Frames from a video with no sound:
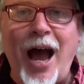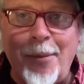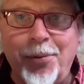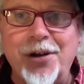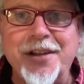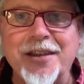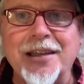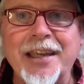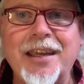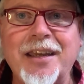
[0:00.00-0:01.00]
I'll put it in the
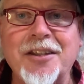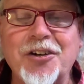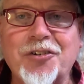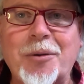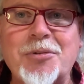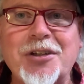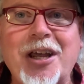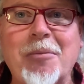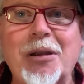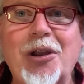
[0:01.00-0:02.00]
link in the description
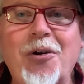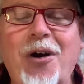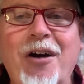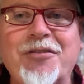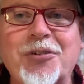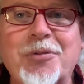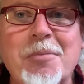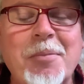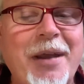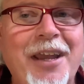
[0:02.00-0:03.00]
down below off this
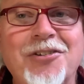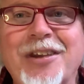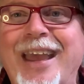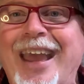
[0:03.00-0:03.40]
Rumble page.